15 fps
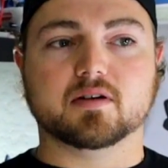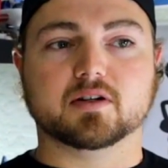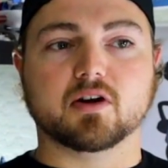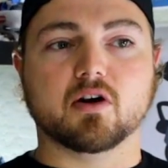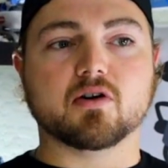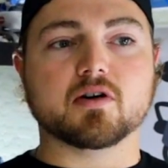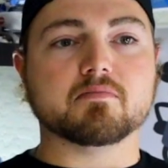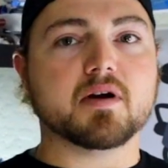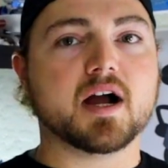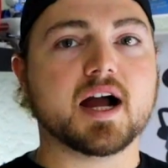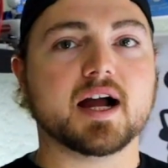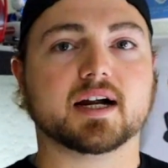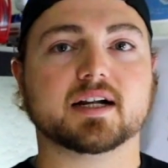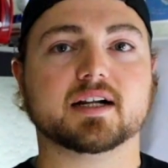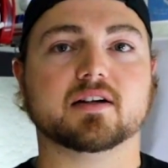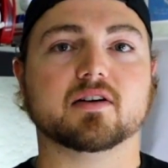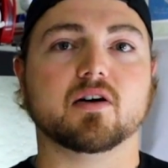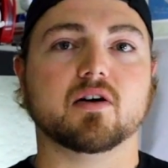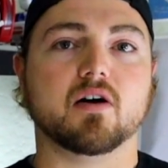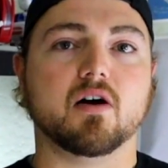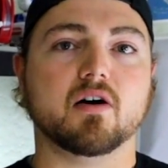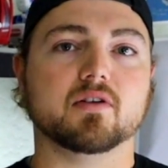Going back,
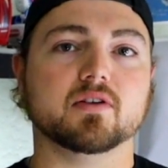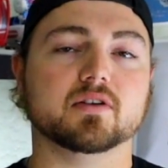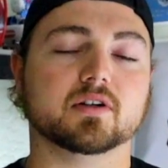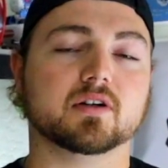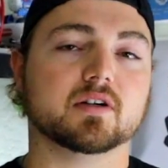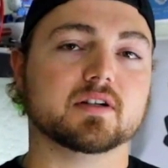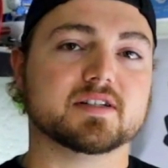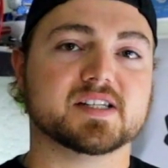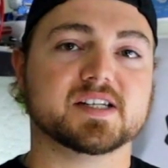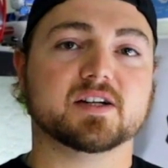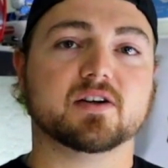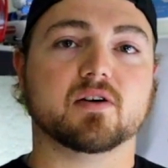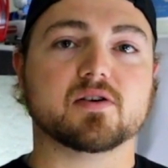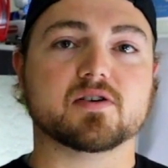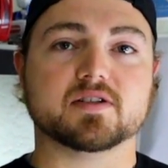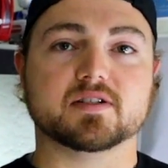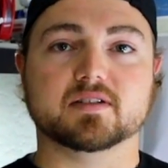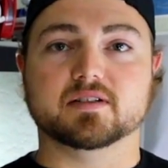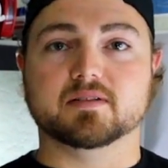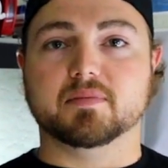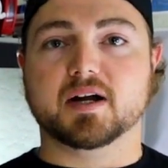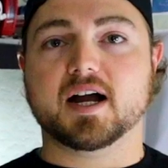all the Z cars
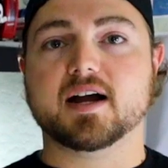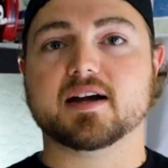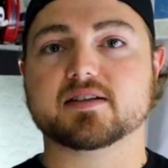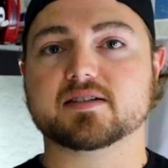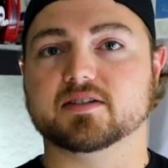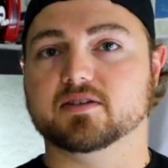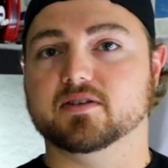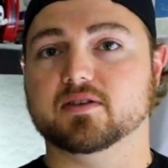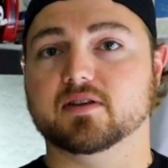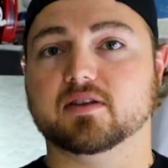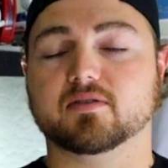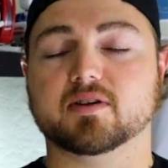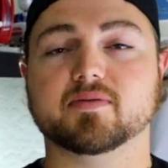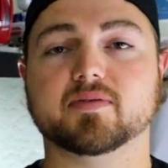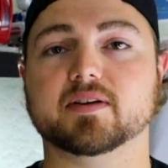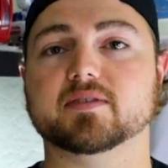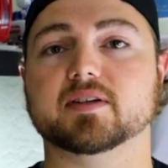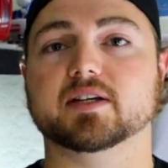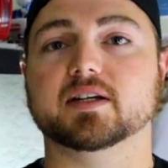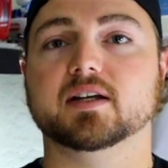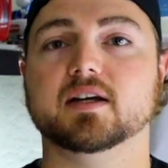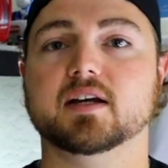in the past, you know, the
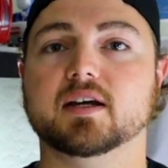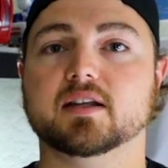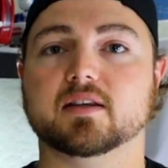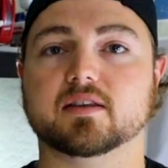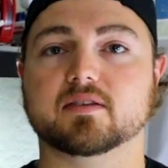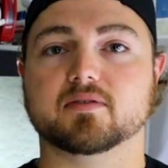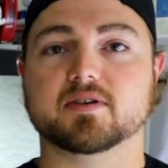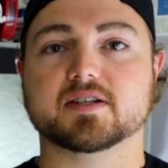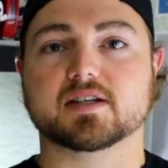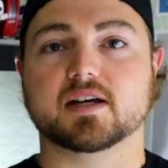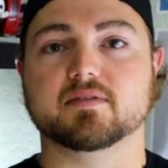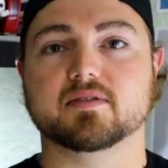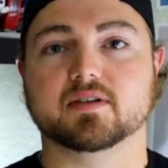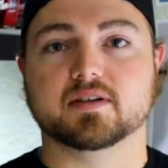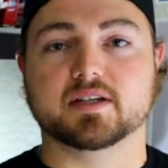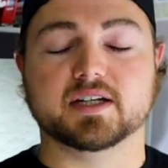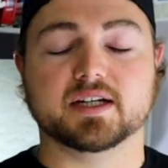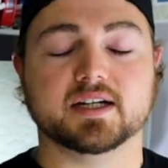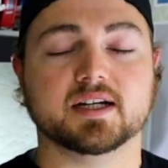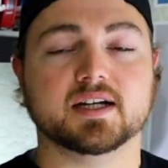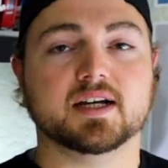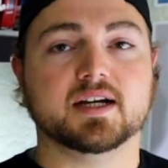350, the
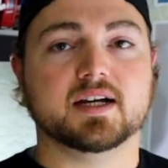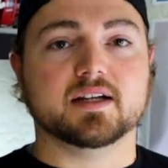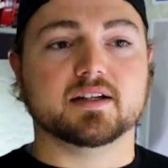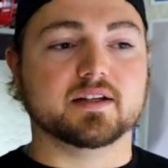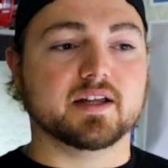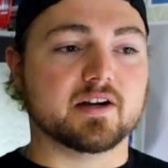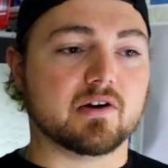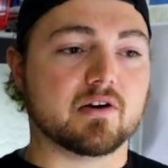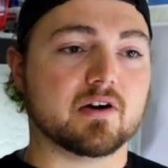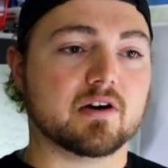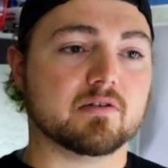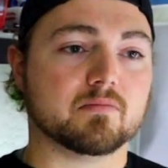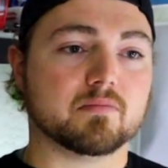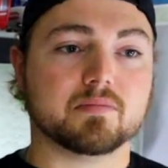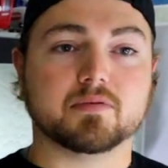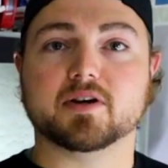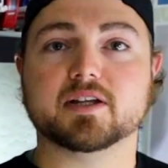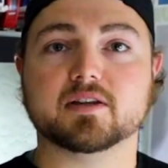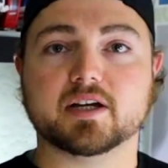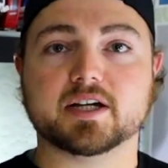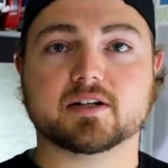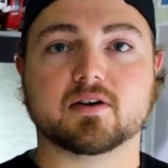370, they are pretty
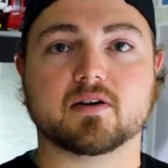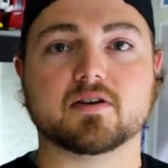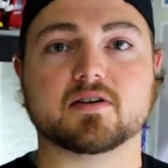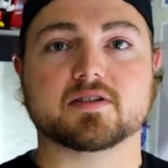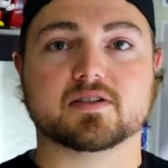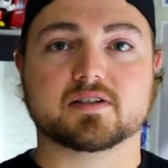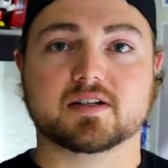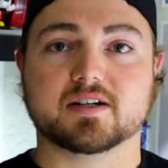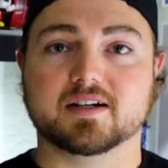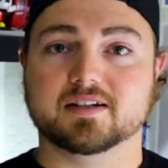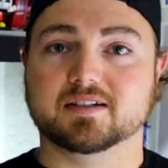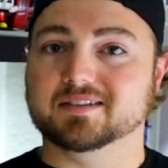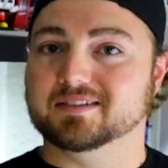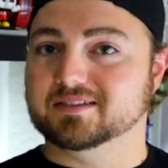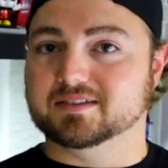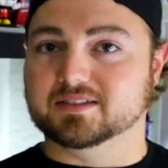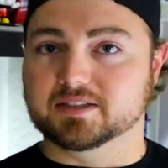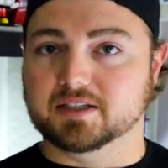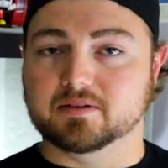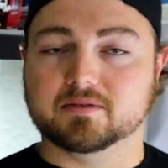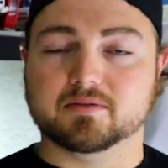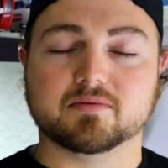light cars in, you
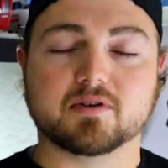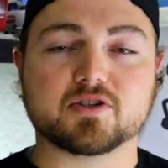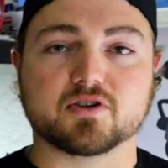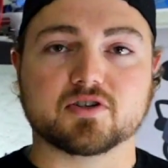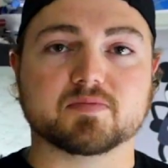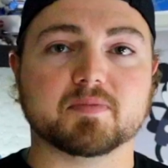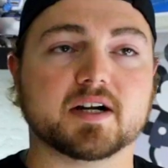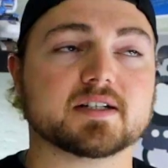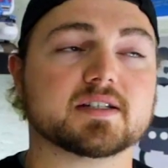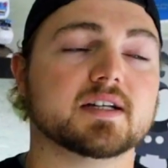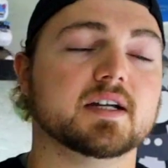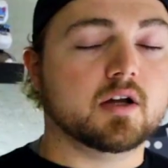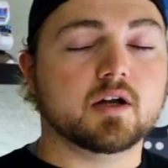know, retrospect.